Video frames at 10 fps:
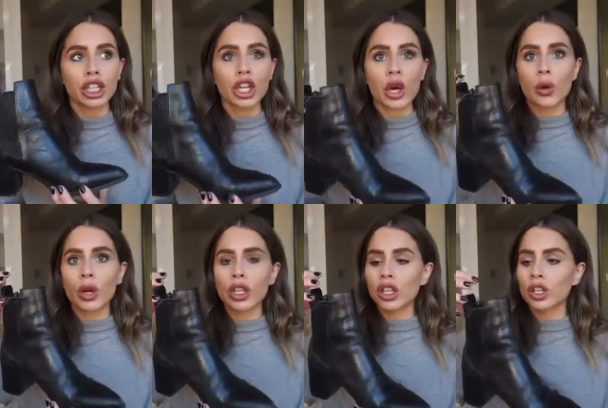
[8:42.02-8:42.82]
you
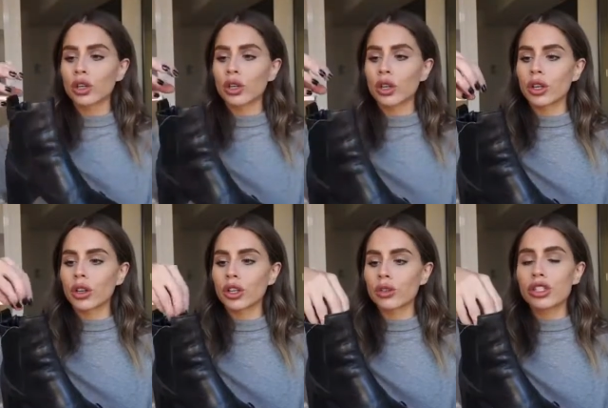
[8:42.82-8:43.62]
know, your,
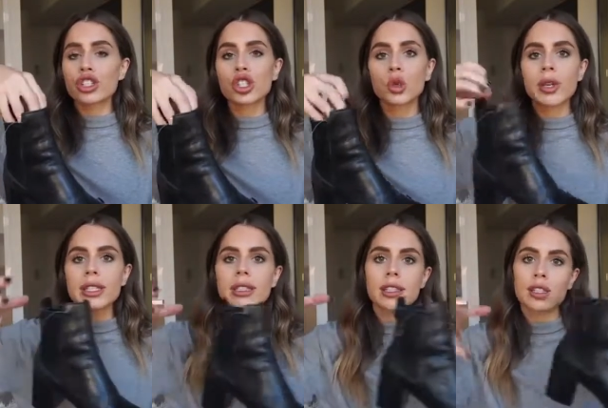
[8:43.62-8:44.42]
your shoe
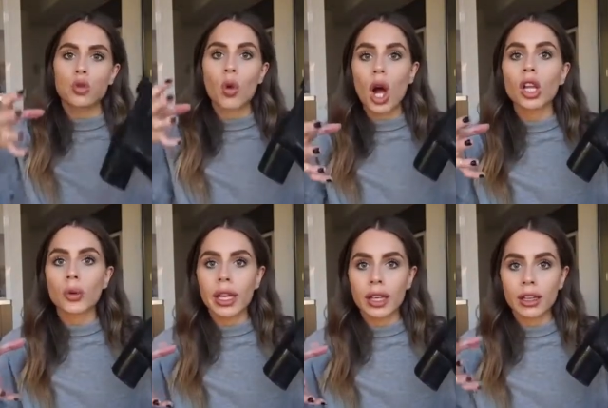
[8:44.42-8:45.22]
isn't
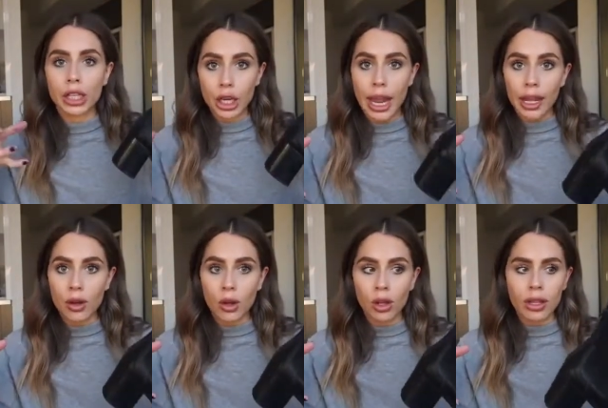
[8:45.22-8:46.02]
swallowing your
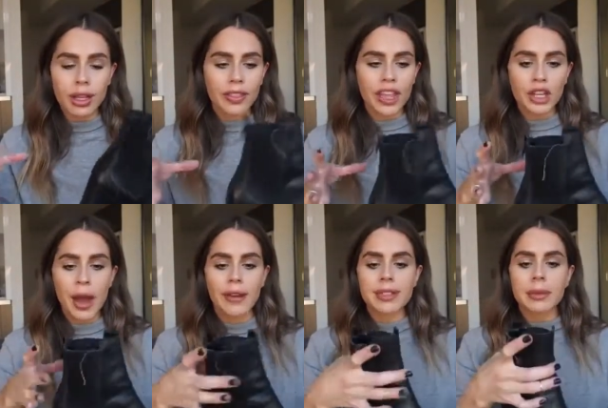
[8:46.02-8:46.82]
ankle, that you
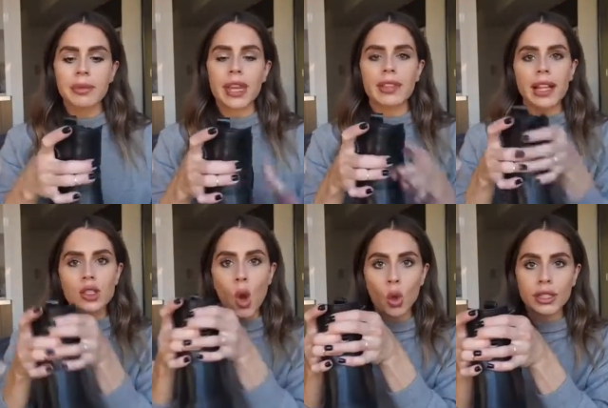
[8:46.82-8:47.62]
have something
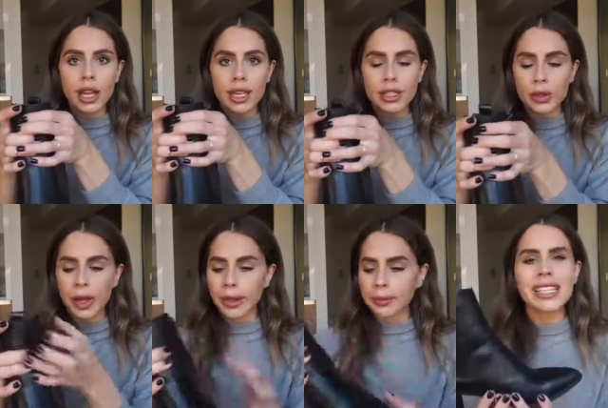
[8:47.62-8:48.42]
that's holding onto
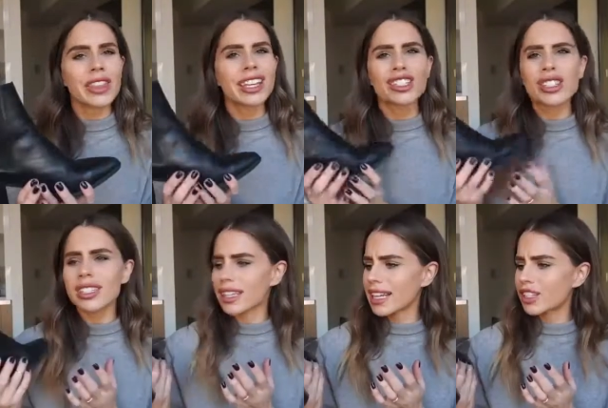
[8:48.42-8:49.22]
it. Because I think it
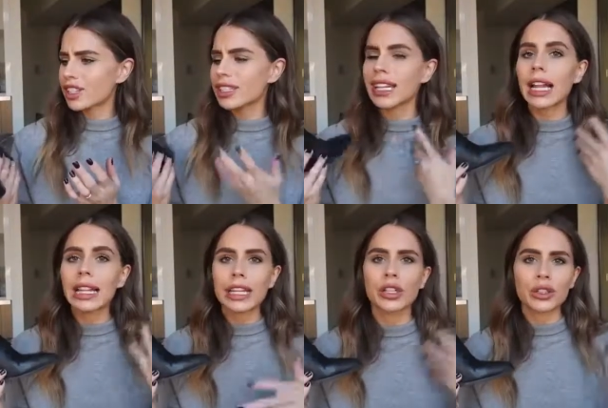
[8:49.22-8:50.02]
just, it's just a
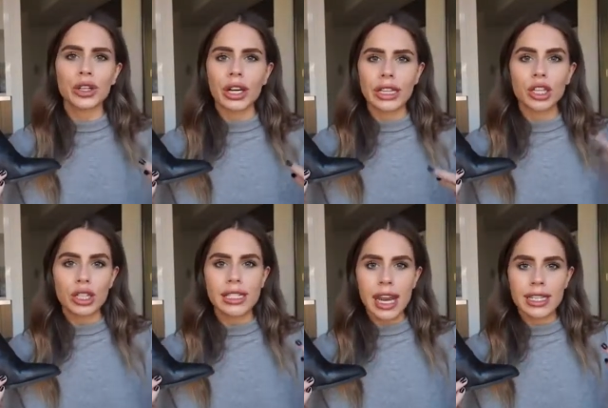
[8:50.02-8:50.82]
cleaner look, it
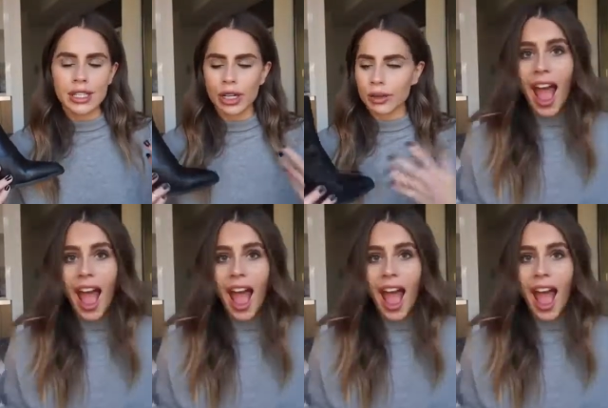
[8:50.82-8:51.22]
looks nicer.